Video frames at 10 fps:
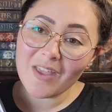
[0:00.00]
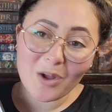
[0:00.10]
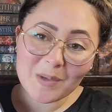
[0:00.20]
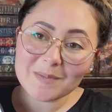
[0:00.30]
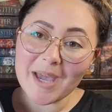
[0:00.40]
And they
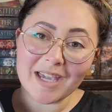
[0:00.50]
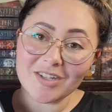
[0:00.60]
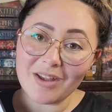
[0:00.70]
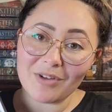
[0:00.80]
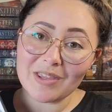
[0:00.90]
always
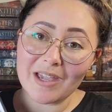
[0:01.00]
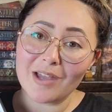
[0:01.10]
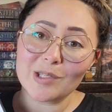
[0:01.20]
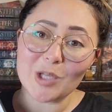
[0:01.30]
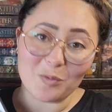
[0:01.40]
package
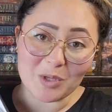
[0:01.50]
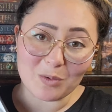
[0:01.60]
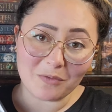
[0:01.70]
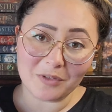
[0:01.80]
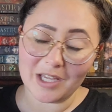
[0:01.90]
everything so
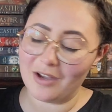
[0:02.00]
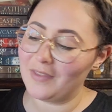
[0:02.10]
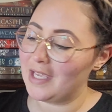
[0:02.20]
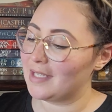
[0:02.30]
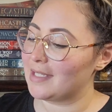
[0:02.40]
beautifully
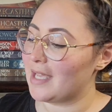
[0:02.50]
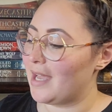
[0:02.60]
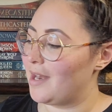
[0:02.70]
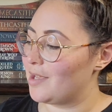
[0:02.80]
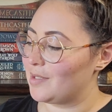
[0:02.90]
on the
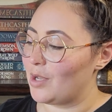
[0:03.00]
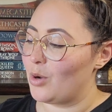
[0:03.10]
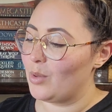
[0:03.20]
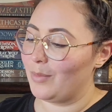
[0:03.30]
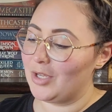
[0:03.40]
inside.
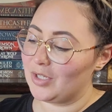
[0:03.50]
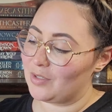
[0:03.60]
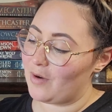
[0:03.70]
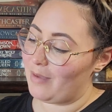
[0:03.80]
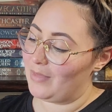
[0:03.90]
So let me
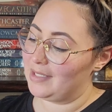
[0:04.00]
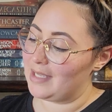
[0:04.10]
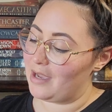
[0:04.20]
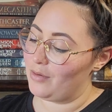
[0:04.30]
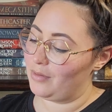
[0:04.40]
just grab
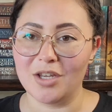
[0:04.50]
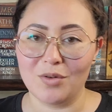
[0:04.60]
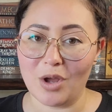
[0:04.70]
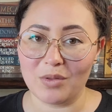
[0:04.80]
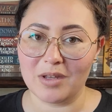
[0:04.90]
this out. And
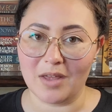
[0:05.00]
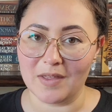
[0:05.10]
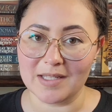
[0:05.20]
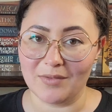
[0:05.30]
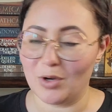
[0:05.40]
you know that
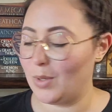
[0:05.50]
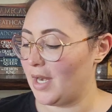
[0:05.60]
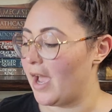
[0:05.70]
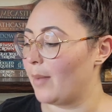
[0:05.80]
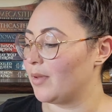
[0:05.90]
nothing's ever
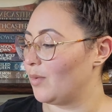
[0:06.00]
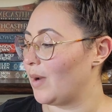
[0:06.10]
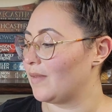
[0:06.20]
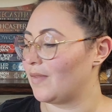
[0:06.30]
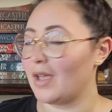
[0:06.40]
going to happen the
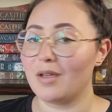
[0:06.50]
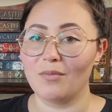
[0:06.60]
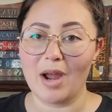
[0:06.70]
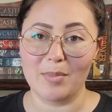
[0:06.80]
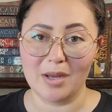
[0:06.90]
way that they
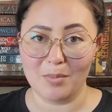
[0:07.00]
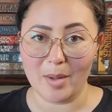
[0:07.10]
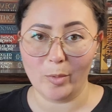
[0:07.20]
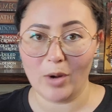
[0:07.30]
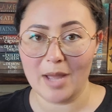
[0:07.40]
wrap it in
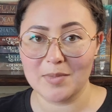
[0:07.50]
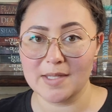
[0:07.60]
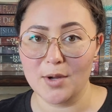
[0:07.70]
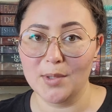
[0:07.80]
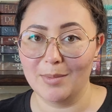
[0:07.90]
bubble wrap.
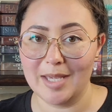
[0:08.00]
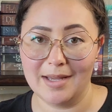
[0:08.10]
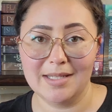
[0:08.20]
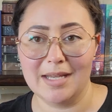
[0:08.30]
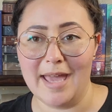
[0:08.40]
So let me
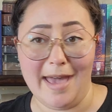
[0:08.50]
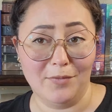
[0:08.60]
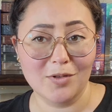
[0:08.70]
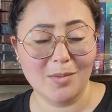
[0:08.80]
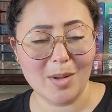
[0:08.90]
cut to
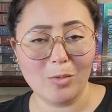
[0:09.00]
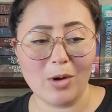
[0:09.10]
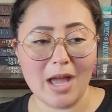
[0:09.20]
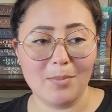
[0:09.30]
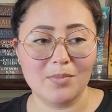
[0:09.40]
after the bubble
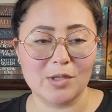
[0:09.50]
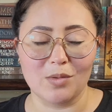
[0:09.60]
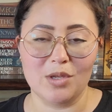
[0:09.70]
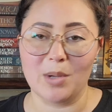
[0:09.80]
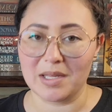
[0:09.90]
wrap
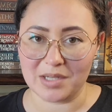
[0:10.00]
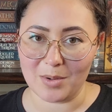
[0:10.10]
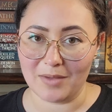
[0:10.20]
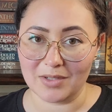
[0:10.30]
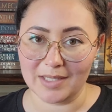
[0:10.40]
so that you guys
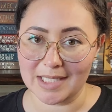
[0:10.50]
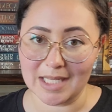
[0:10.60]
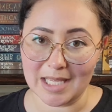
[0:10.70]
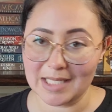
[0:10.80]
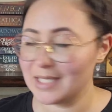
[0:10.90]
don't have to listen
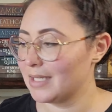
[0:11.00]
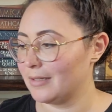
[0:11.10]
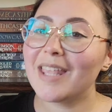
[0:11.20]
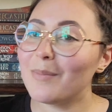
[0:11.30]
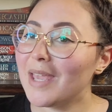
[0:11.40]
to this.
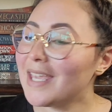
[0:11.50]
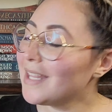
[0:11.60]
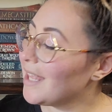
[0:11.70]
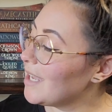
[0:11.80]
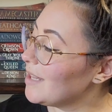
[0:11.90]
They make
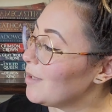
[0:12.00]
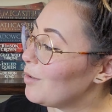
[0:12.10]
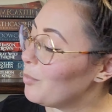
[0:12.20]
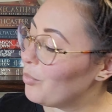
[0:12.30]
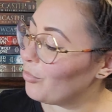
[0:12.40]
it like a
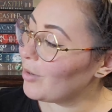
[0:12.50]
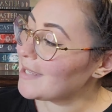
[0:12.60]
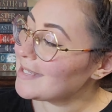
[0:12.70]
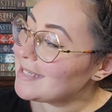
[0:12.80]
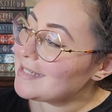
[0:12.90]
little
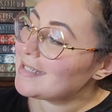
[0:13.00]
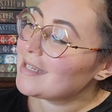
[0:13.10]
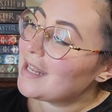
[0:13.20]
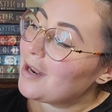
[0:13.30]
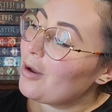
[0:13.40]
present
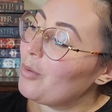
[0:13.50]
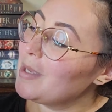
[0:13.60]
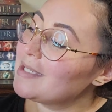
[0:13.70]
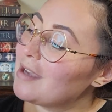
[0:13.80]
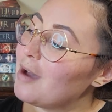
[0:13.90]
and it
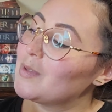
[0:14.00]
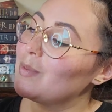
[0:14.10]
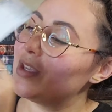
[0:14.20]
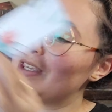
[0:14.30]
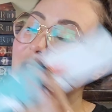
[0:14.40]
always comes
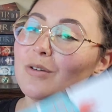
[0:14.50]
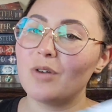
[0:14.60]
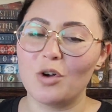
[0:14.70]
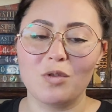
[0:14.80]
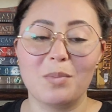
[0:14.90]
with a
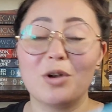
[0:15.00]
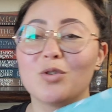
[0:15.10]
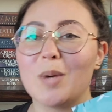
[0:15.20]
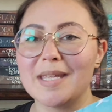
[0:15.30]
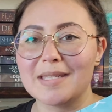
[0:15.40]
cute, oh, the
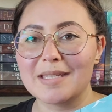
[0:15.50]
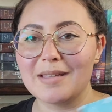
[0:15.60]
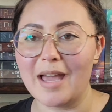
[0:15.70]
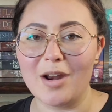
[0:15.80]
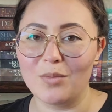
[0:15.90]
Bitter Twins. I